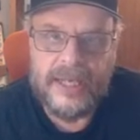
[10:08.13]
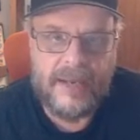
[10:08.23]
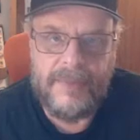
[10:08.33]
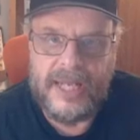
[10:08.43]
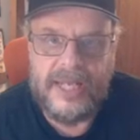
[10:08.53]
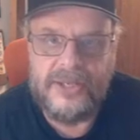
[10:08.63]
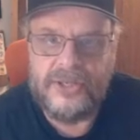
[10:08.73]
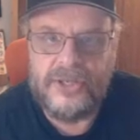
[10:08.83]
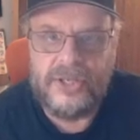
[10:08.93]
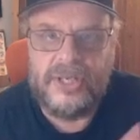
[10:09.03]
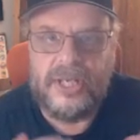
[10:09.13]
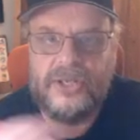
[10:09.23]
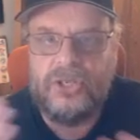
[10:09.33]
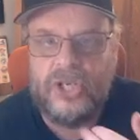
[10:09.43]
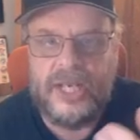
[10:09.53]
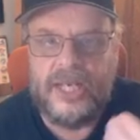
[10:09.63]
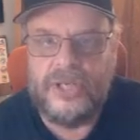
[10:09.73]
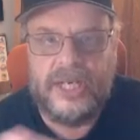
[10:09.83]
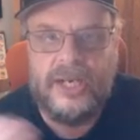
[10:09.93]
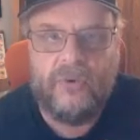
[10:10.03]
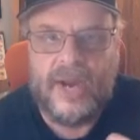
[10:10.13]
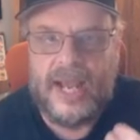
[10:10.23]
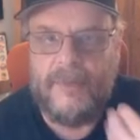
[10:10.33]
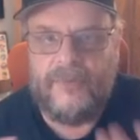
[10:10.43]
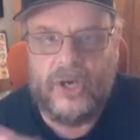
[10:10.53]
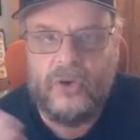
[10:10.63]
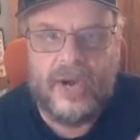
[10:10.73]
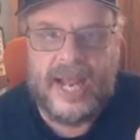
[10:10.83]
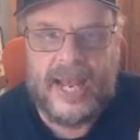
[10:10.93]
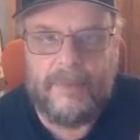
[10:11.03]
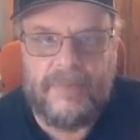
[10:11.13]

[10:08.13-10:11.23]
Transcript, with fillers: I mean, he's just exchanging crap for crap.